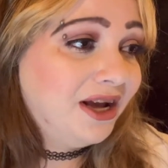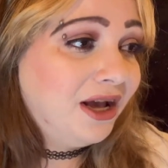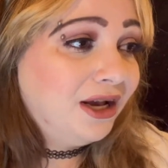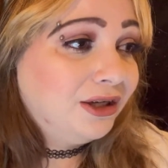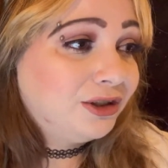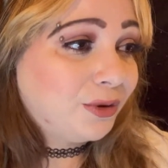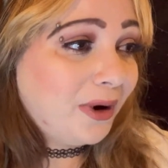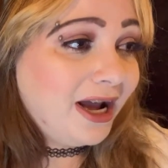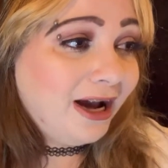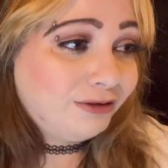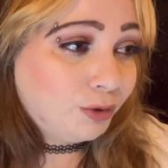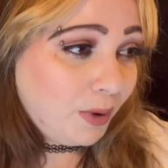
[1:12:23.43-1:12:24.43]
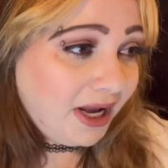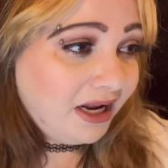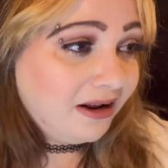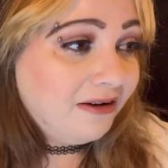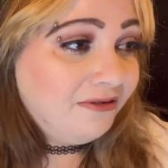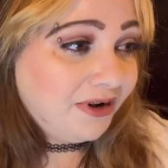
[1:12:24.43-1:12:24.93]
So I have to wait
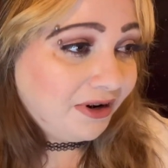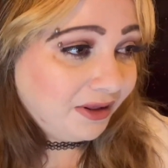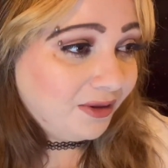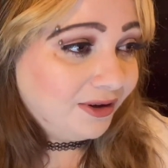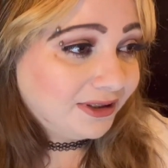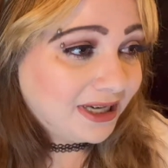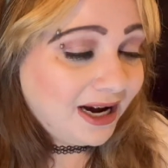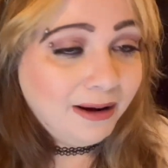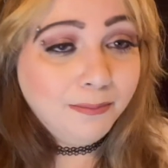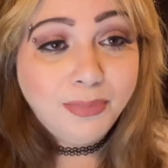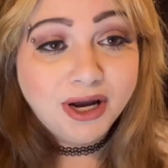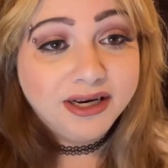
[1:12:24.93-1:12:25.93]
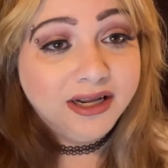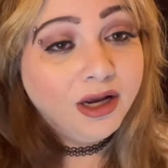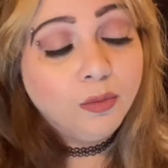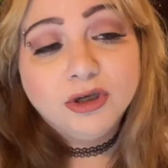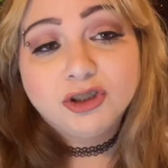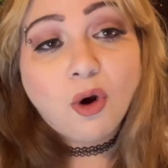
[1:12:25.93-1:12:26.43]
a very long time, but it
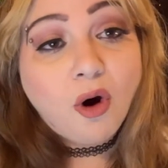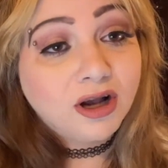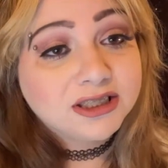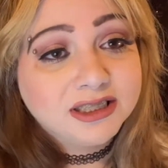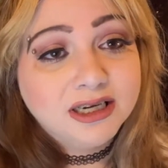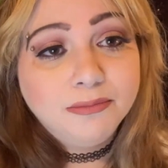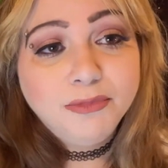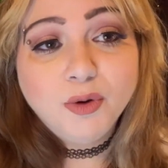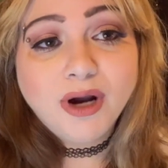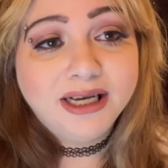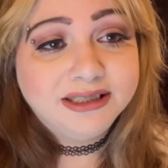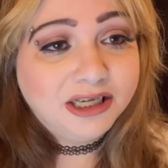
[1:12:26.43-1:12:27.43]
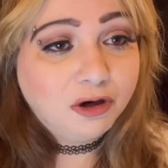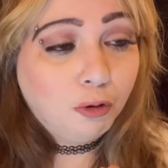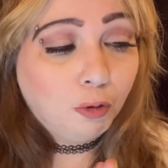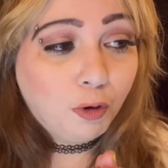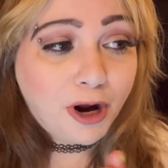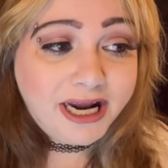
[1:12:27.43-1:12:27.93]
was awesome. You guys did a
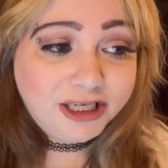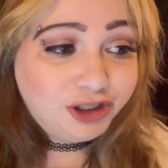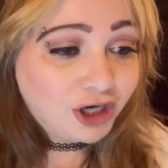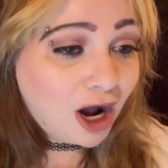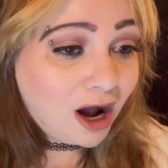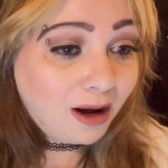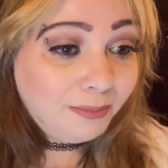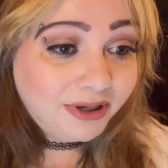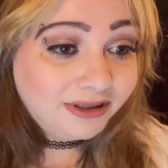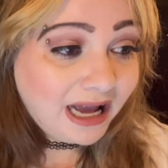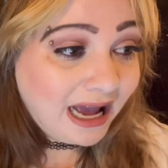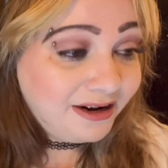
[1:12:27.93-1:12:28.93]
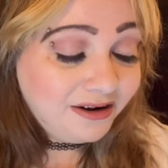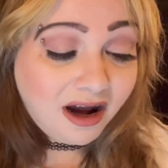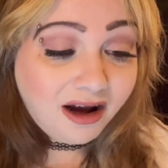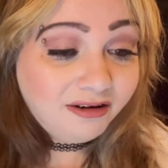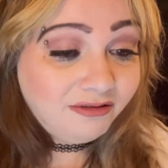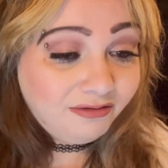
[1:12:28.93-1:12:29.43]
great job at
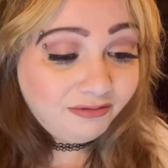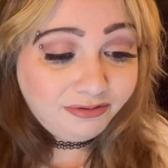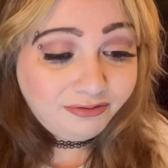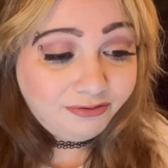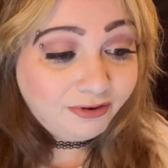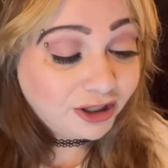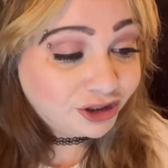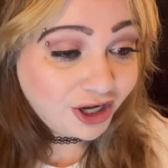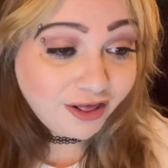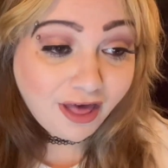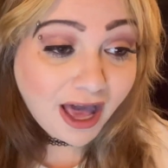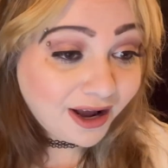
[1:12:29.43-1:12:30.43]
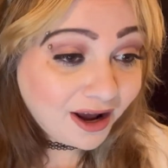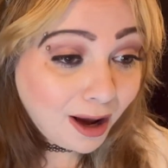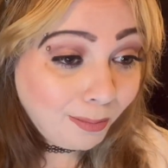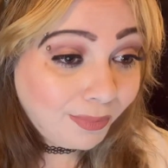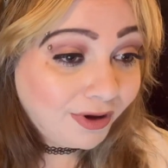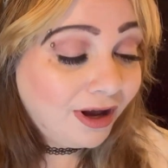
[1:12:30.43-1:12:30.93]
not fudging that
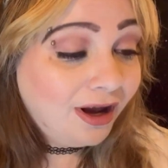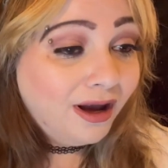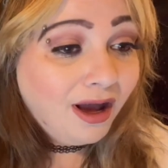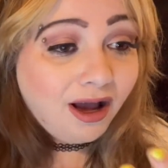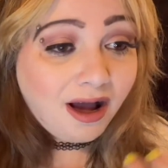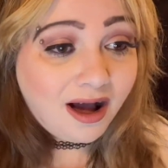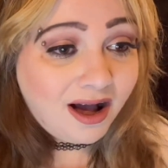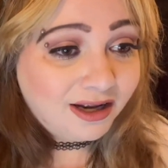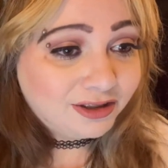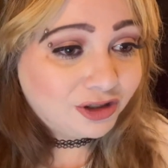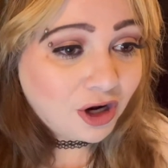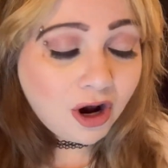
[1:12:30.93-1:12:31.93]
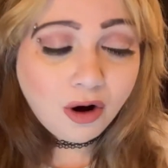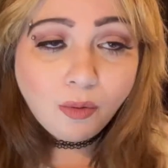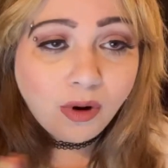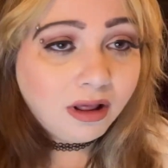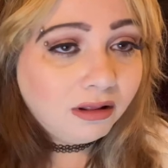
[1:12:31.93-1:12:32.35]
up. So